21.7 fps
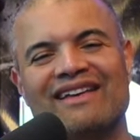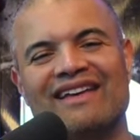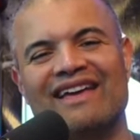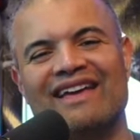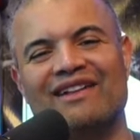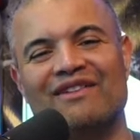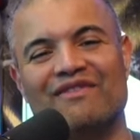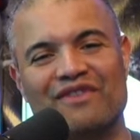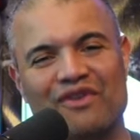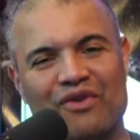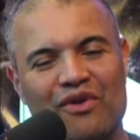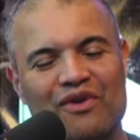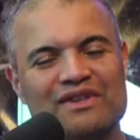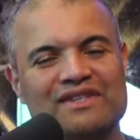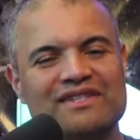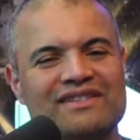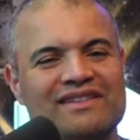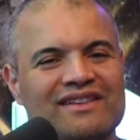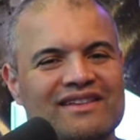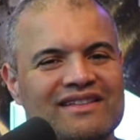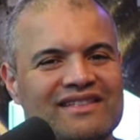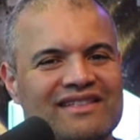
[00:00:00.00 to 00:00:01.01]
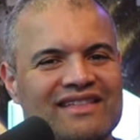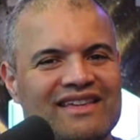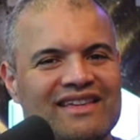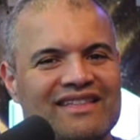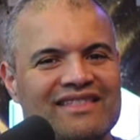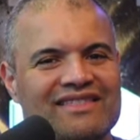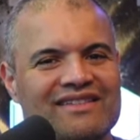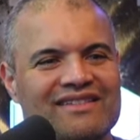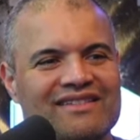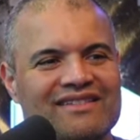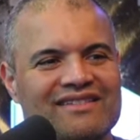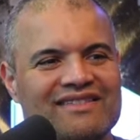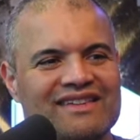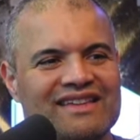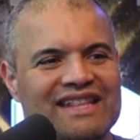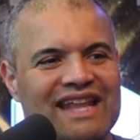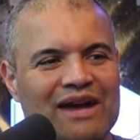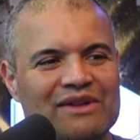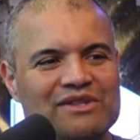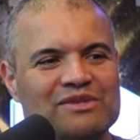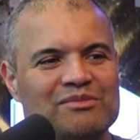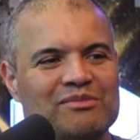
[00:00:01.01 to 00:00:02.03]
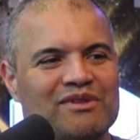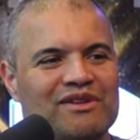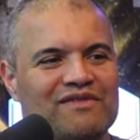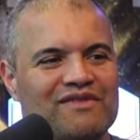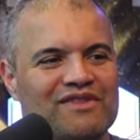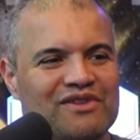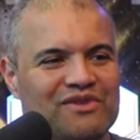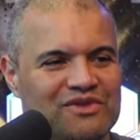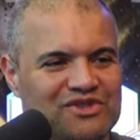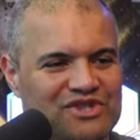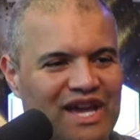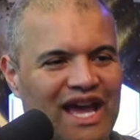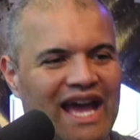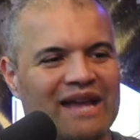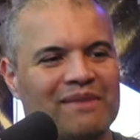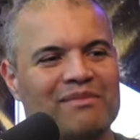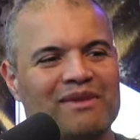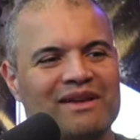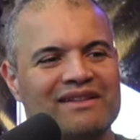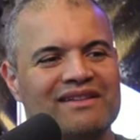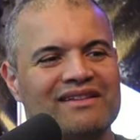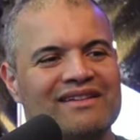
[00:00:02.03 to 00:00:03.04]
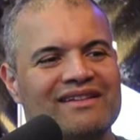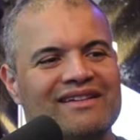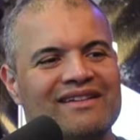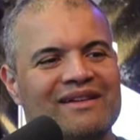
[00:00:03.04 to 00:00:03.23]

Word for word: And of course, the announcement of Hugh Jackman